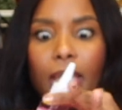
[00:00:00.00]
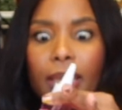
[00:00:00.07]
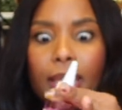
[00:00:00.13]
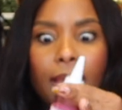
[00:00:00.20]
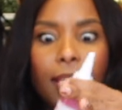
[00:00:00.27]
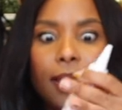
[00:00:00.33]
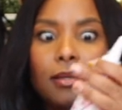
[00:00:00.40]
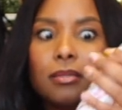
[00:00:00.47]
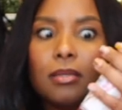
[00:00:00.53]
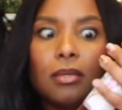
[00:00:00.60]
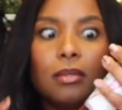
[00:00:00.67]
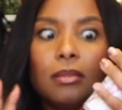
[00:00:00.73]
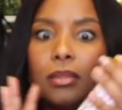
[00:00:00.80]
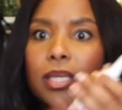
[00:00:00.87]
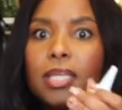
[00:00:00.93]
And
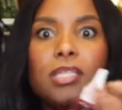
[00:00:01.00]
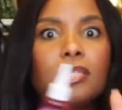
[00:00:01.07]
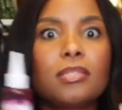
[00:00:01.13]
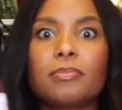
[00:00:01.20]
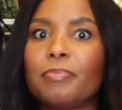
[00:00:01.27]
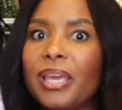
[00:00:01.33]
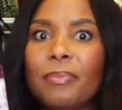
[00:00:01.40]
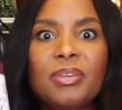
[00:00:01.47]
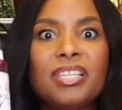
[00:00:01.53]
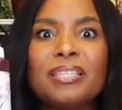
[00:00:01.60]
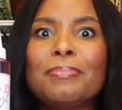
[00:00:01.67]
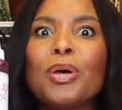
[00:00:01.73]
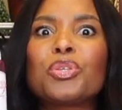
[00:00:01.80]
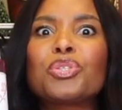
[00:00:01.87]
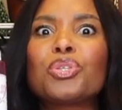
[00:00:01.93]
this baby
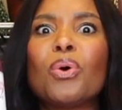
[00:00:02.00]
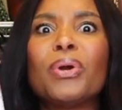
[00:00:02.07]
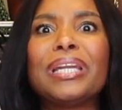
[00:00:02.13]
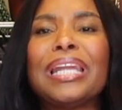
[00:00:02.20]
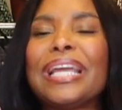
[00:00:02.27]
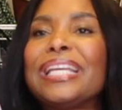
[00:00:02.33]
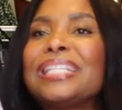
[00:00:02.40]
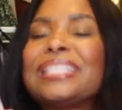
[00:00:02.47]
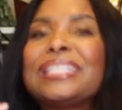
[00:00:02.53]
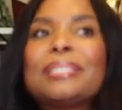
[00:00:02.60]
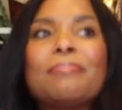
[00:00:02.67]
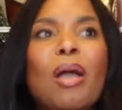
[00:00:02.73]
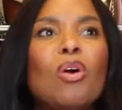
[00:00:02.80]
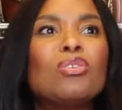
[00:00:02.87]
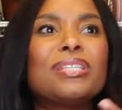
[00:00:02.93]
smells so good. Like, it
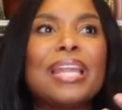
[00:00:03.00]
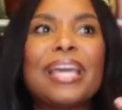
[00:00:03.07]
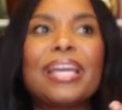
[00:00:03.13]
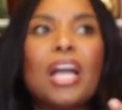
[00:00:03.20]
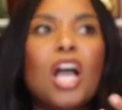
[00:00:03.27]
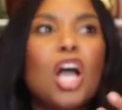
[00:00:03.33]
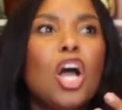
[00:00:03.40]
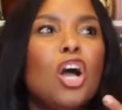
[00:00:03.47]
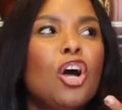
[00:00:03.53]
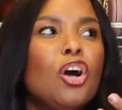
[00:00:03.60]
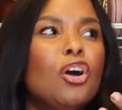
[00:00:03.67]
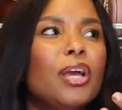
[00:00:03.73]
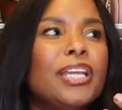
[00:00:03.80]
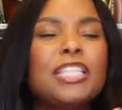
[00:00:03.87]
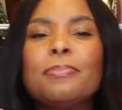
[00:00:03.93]
smells
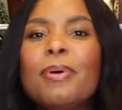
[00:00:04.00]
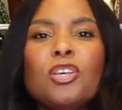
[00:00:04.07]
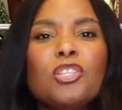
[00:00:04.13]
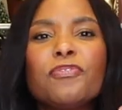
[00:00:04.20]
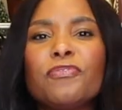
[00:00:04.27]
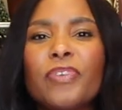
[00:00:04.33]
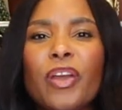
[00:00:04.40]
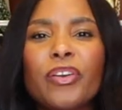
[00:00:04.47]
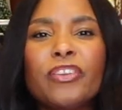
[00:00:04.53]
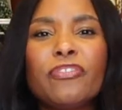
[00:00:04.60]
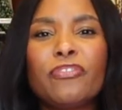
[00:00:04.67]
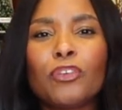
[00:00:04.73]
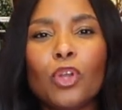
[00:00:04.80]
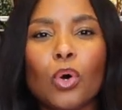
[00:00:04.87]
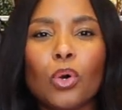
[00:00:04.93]
very
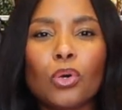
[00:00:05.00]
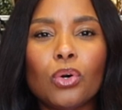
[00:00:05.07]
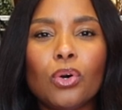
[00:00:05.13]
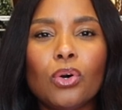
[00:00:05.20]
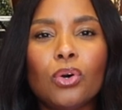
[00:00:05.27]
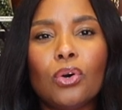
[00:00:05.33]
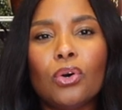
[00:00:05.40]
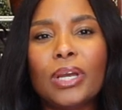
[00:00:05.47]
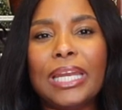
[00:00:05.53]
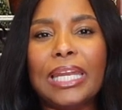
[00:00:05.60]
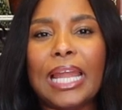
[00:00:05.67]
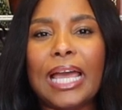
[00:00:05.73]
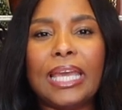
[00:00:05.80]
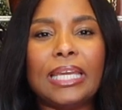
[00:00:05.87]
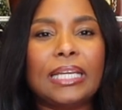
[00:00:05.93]
floral and
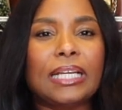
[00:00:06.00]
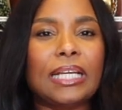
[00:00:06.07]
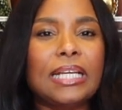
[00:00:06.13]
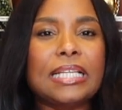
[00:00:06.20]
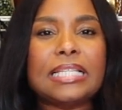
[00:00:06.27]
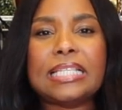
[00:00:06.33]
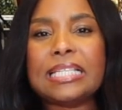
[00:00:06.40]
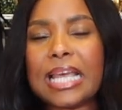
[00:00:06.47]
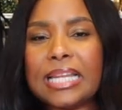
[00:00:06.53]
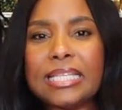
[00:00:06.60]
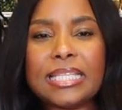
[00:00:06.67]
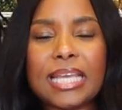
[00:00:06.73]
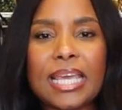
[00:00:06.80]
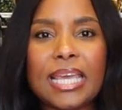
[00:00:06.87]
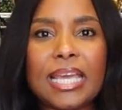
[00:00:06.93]
like
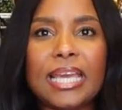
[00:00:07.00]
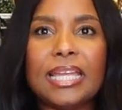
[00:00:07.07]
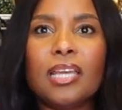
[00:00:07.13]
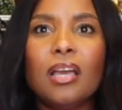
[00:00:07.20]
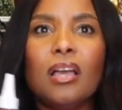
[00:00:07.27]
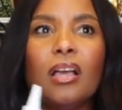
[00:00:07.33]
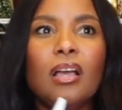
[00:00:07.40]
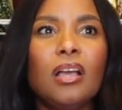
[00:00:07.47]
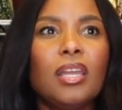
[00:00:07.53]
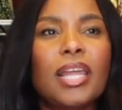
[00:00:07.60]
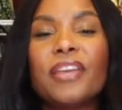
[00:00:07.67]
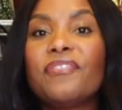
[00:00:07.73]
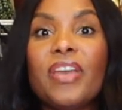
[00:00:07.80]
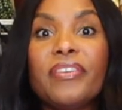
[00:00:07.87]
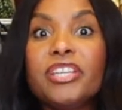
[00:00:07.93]
scented,
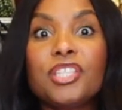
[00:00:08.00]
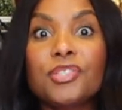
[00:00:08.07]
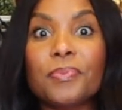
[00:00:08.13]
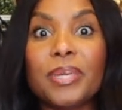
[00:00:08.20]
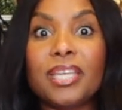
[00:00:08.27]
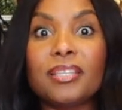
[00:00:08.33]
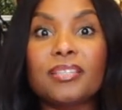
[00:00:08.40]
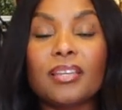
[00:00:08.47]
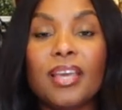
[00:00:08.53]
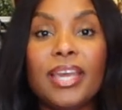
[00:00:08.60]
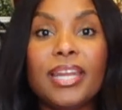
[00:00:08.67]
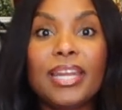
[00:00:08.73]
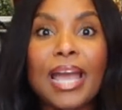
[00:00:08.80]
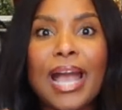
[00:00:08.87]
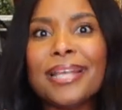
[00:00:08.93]
like very sweet.
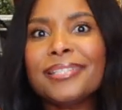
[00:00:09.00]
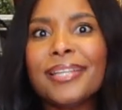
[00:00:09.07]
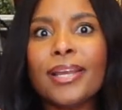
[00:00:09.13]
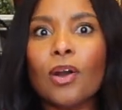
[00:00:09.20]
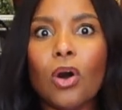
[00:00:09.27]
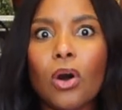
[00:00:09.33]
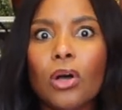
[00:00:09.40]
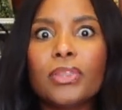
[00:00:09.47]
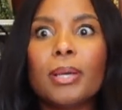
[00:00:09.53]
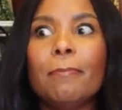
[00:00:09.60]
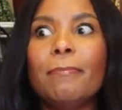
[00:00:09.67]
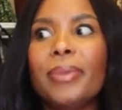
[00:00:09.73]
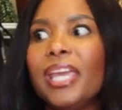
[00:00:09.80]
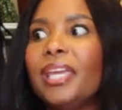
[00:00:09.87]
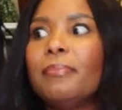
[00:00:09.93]
And it has like all the
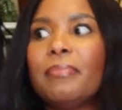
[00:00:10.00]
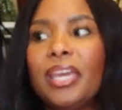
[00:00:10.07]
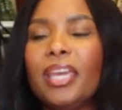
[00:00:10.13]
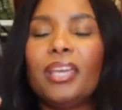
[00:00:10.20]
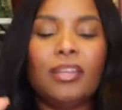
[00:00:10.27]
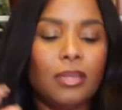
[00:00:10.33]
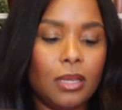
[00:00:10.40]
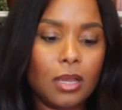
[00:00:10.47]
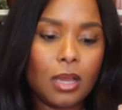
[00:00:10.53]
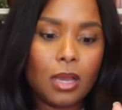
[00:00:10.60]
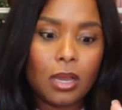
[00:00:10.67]
main